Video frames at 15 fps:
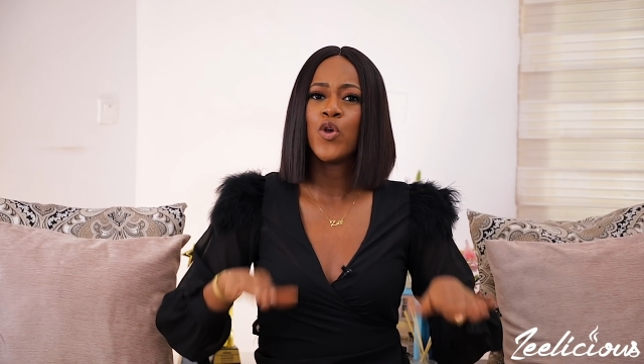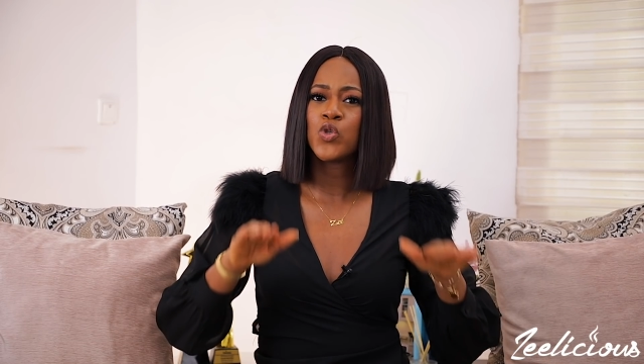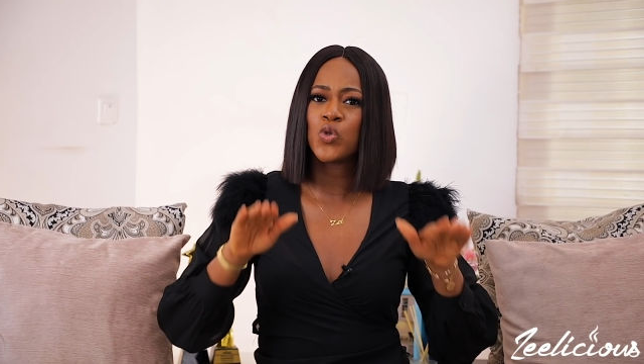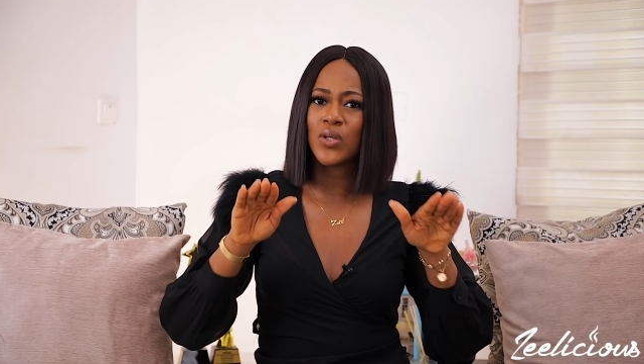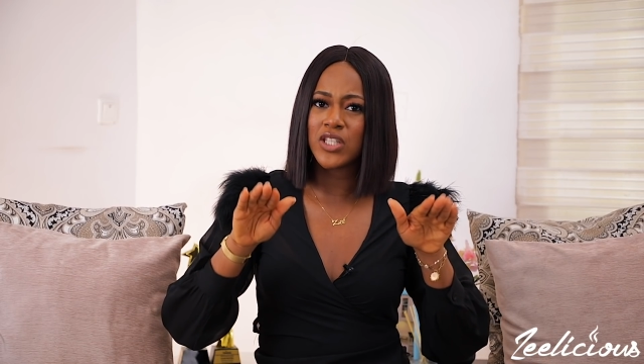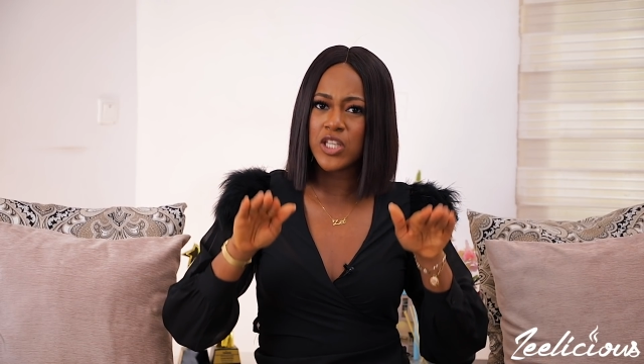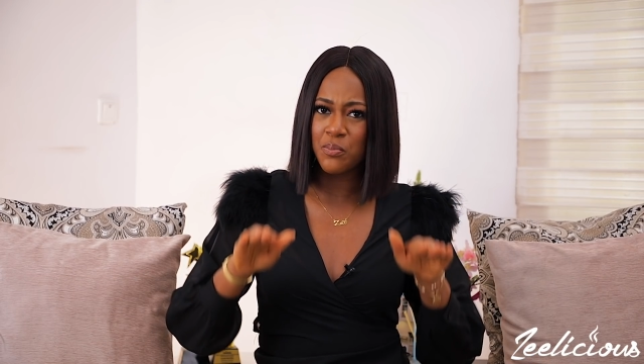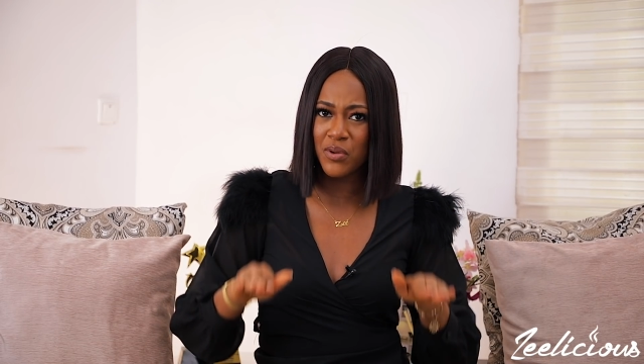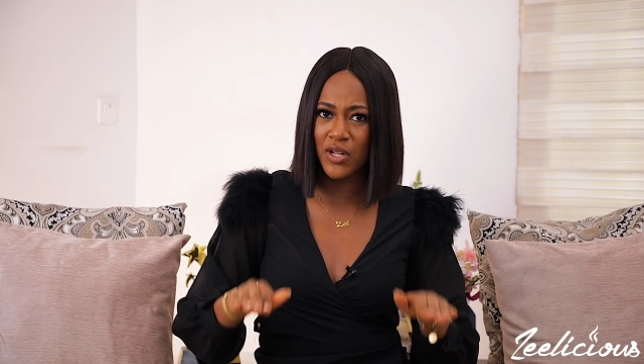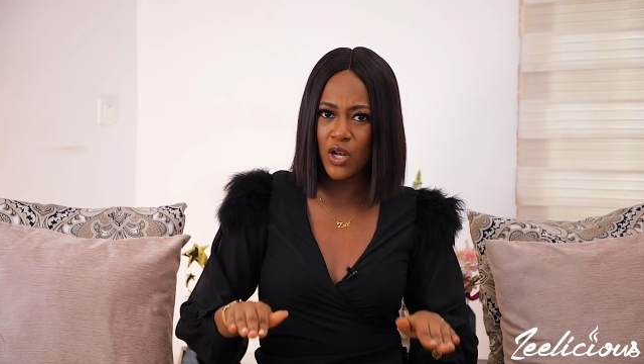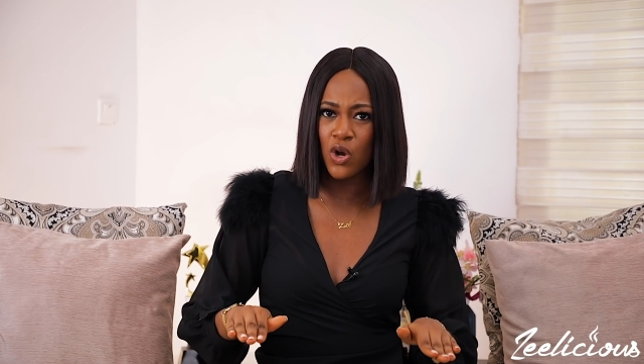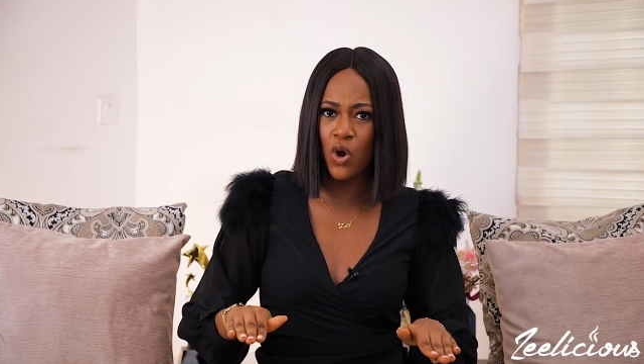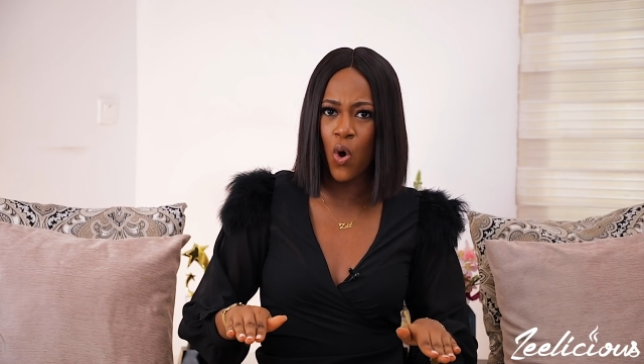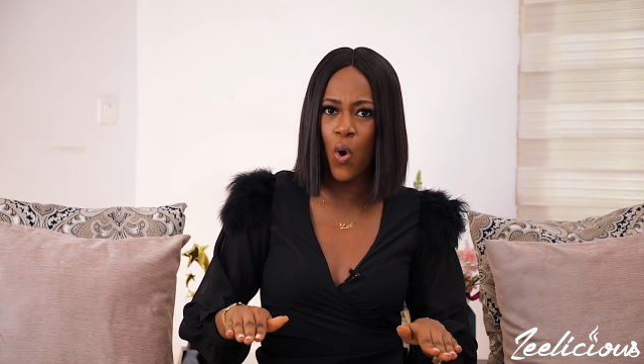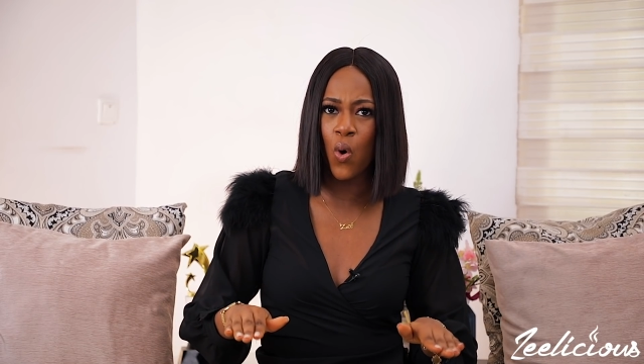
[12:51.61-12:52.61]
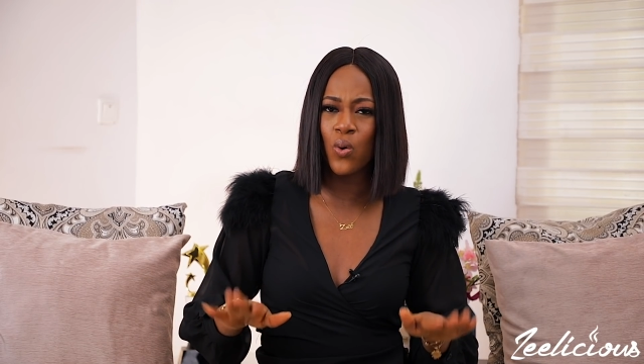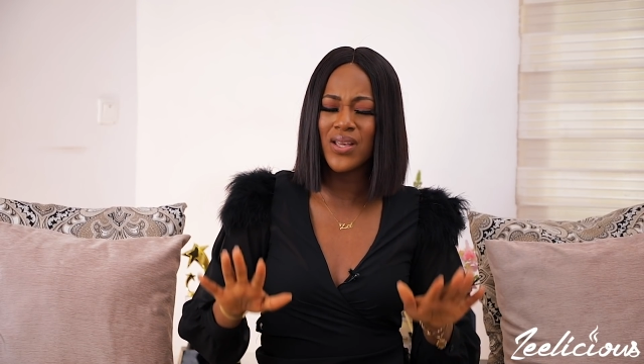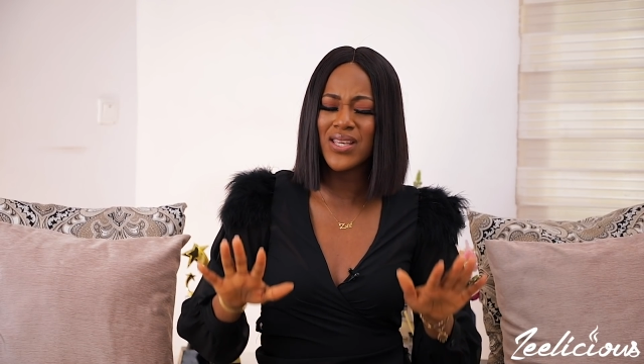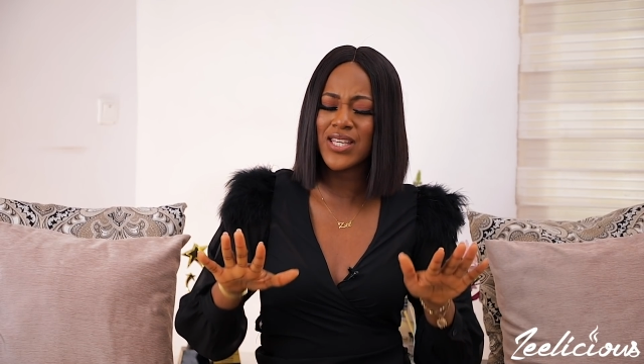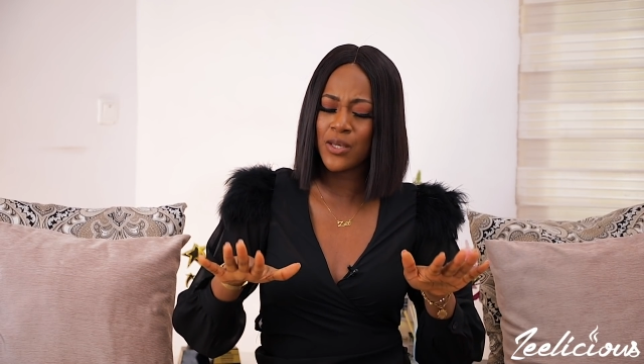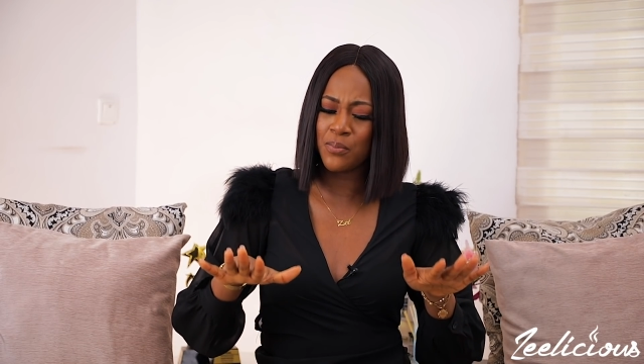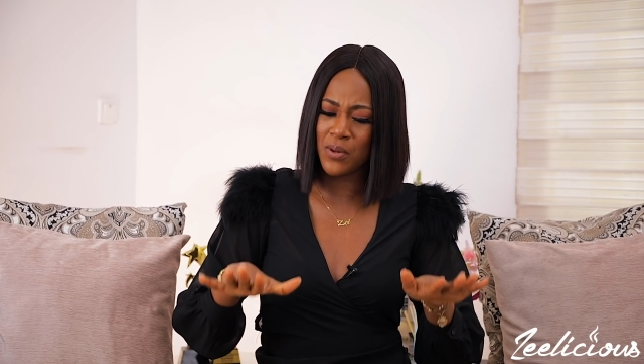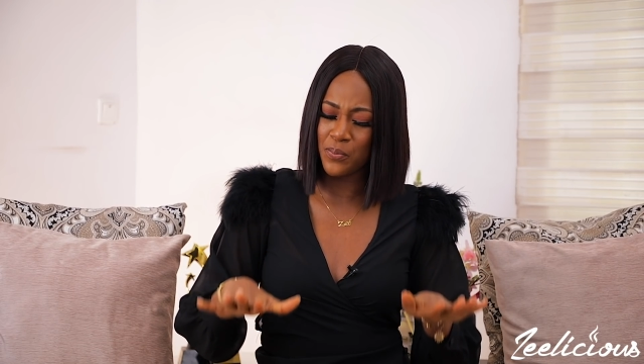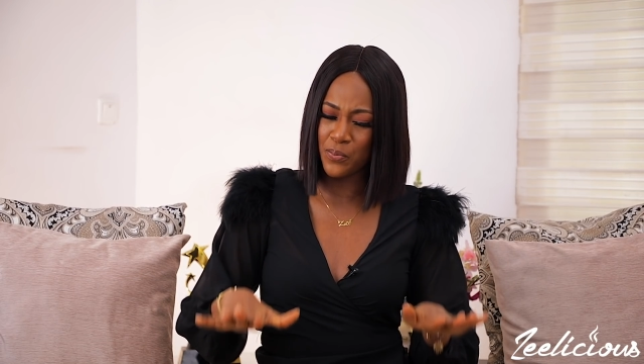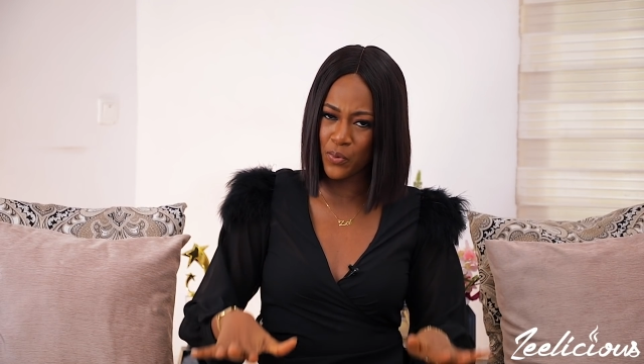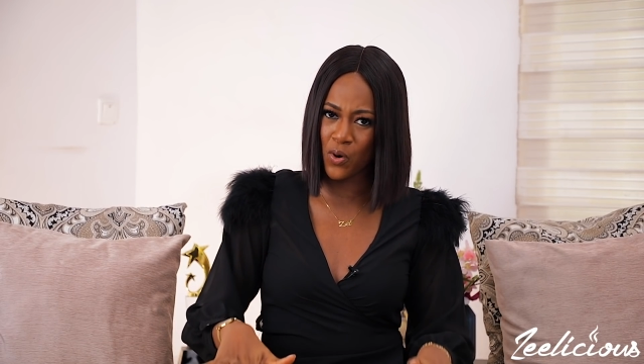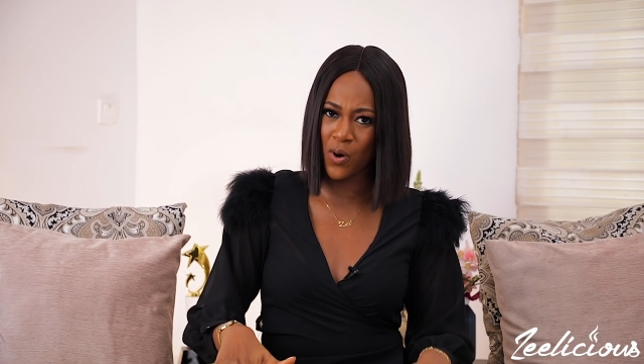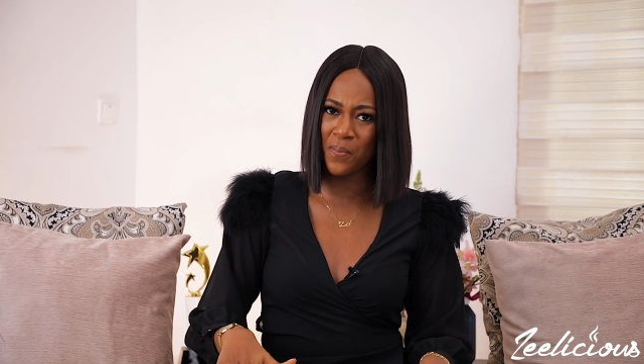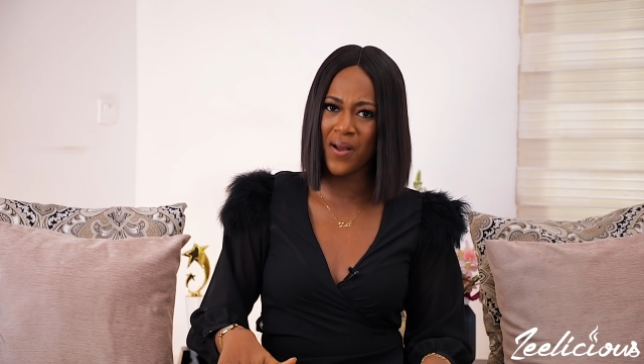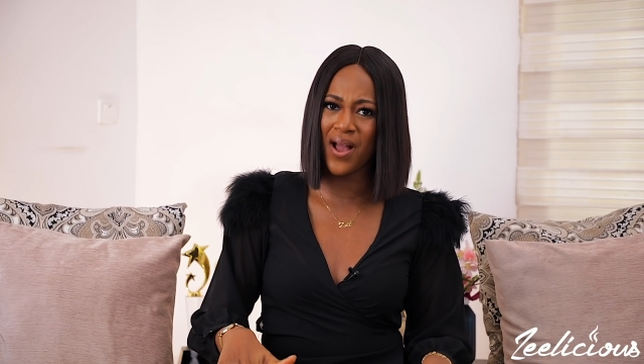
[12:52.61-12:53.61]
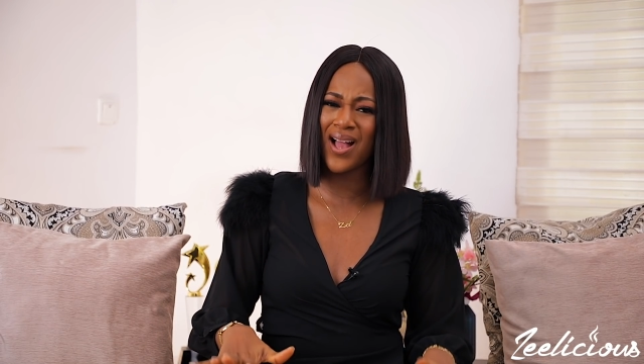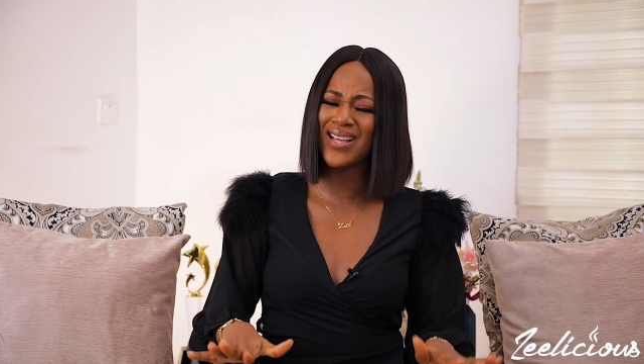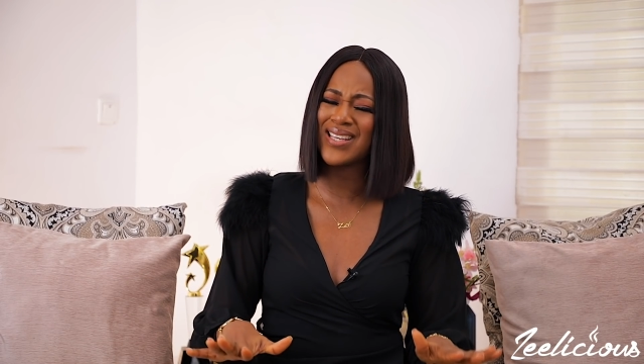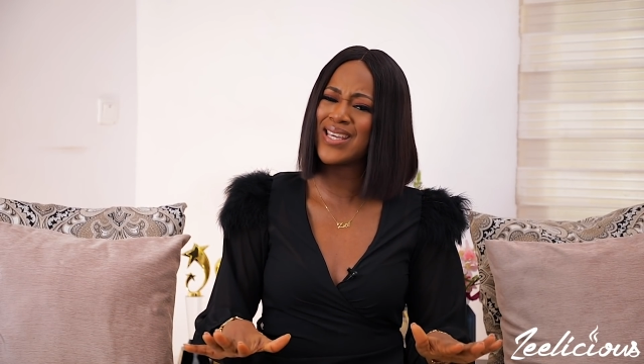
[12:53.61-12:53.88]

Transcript: So keep it low, keep it proper,